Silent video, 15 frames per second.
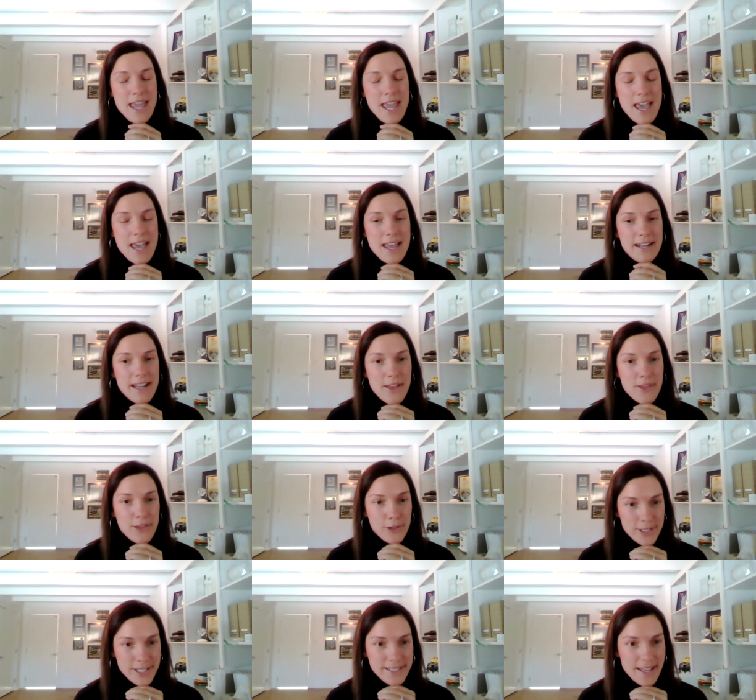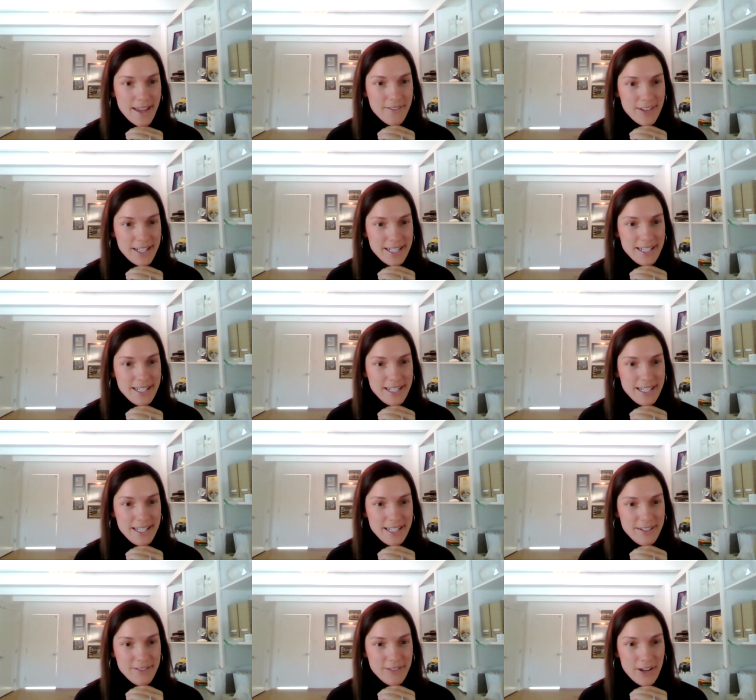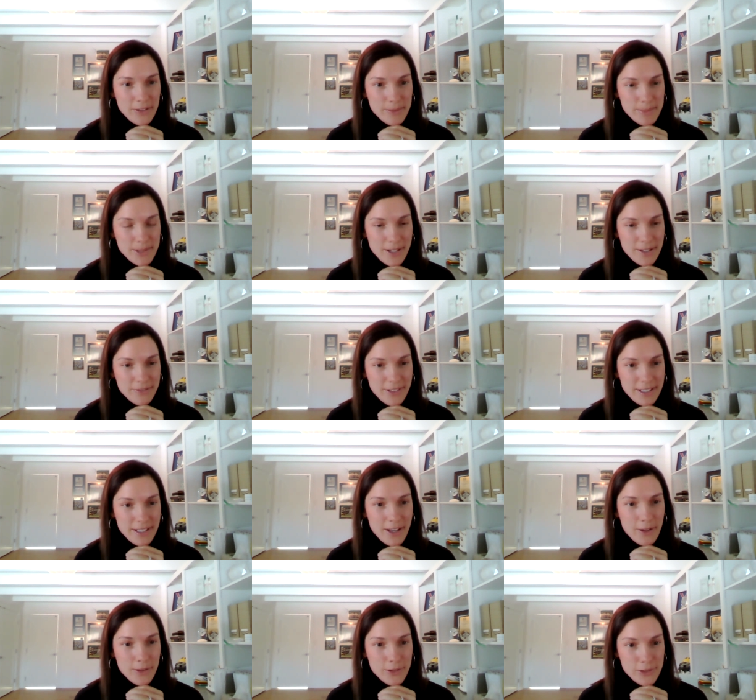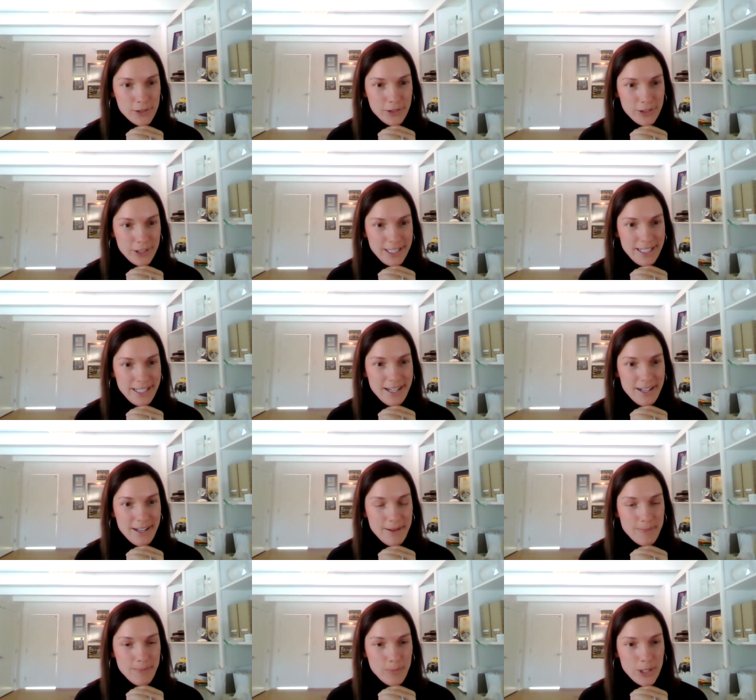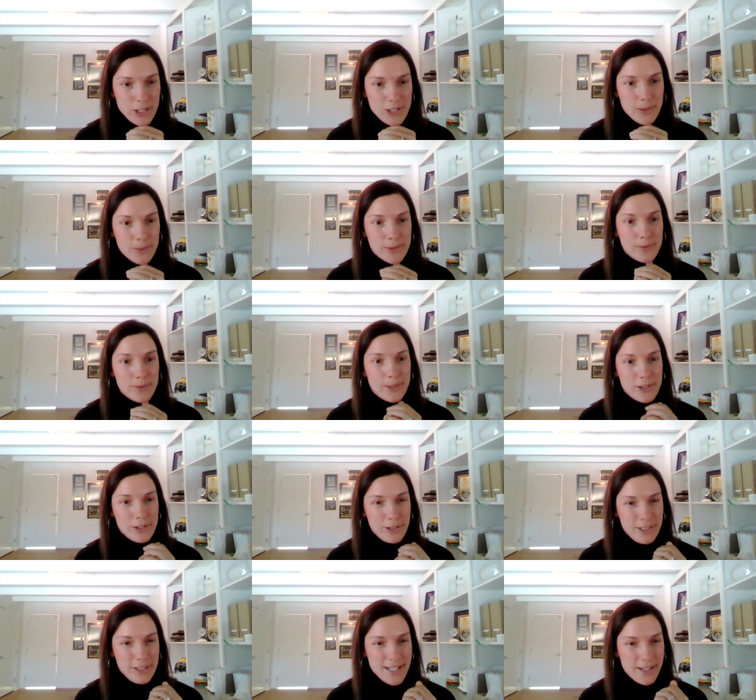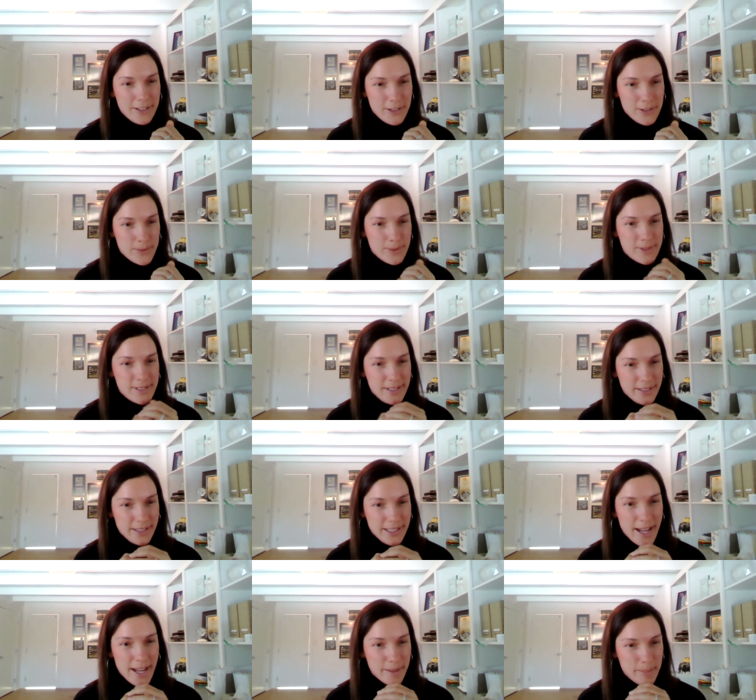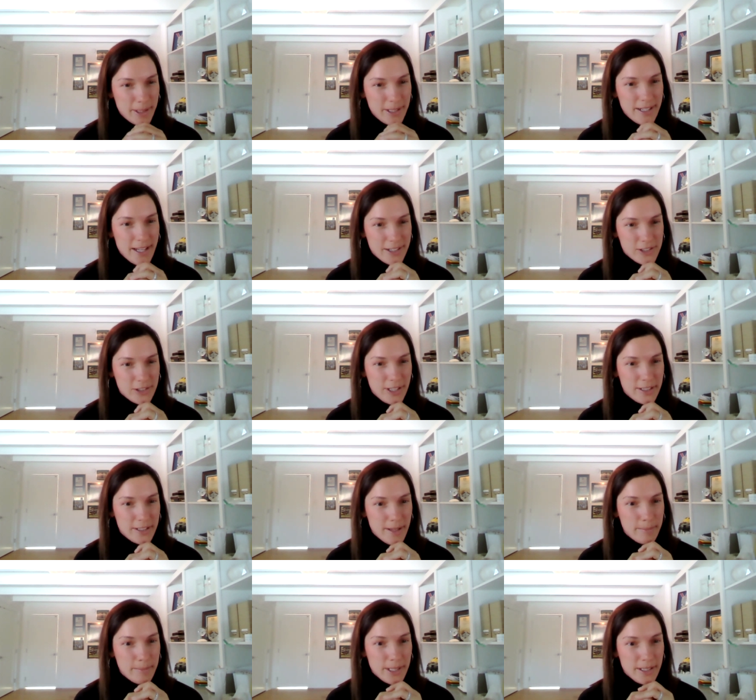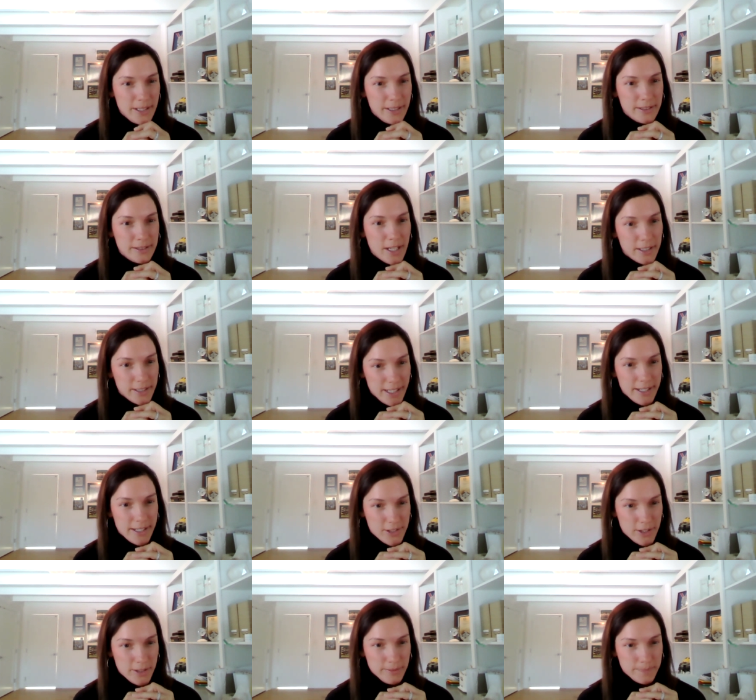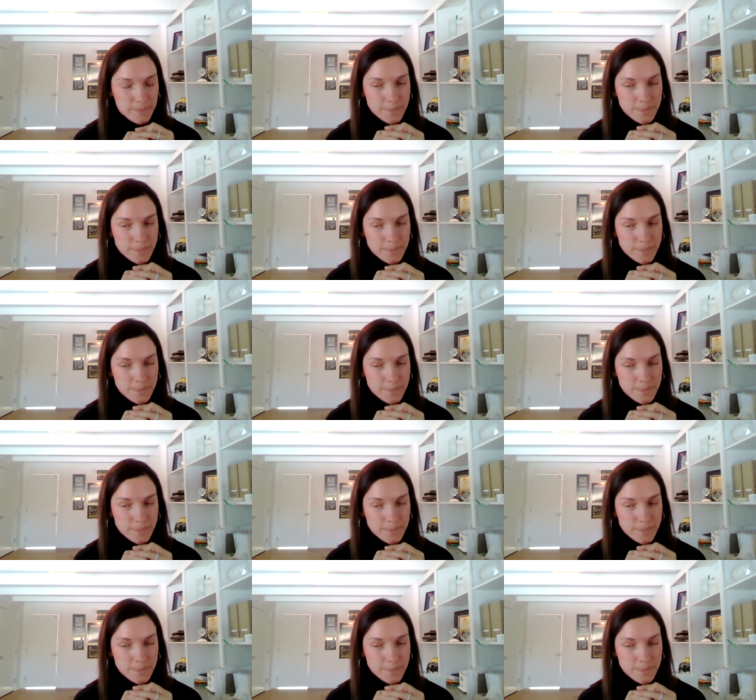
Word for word: And at 37, he found himself on a health journey, um, which he was originally diagnosed with celiac, but it actually ended up being lung cancer.